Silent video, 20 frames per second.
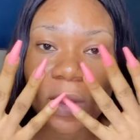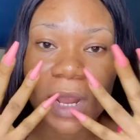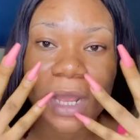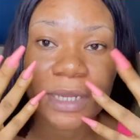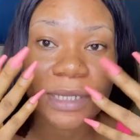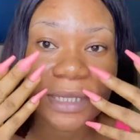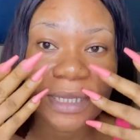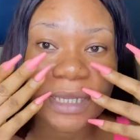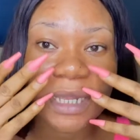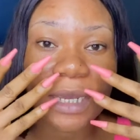
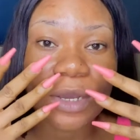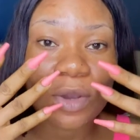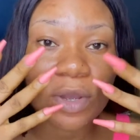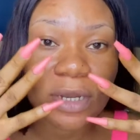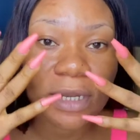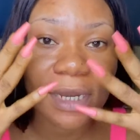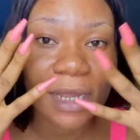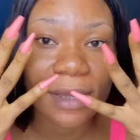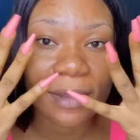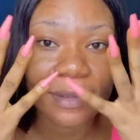
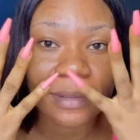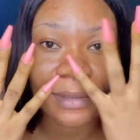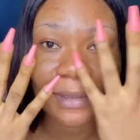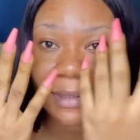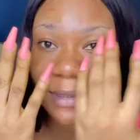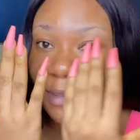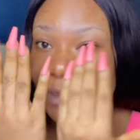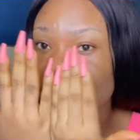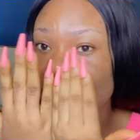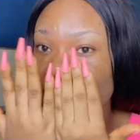stick-on
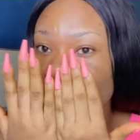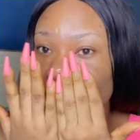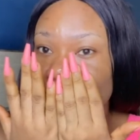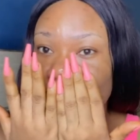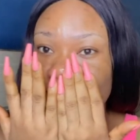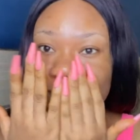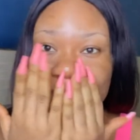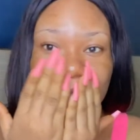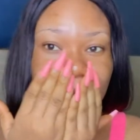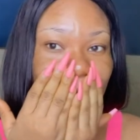nails?
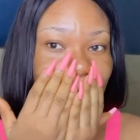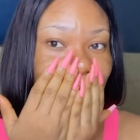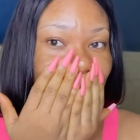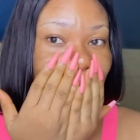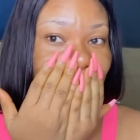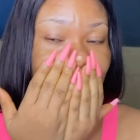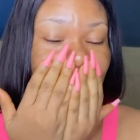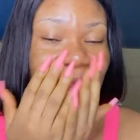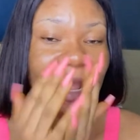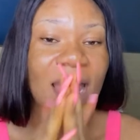
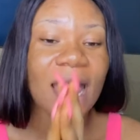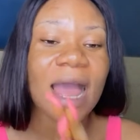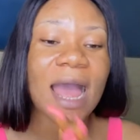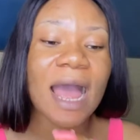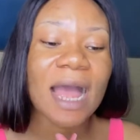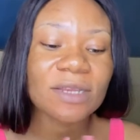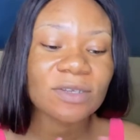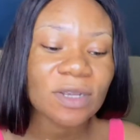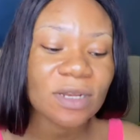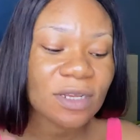I
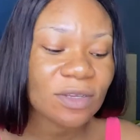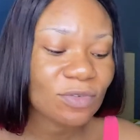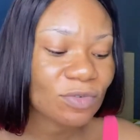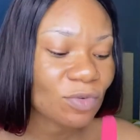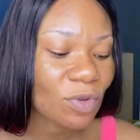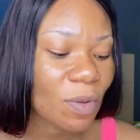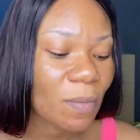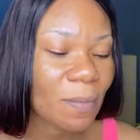actually do not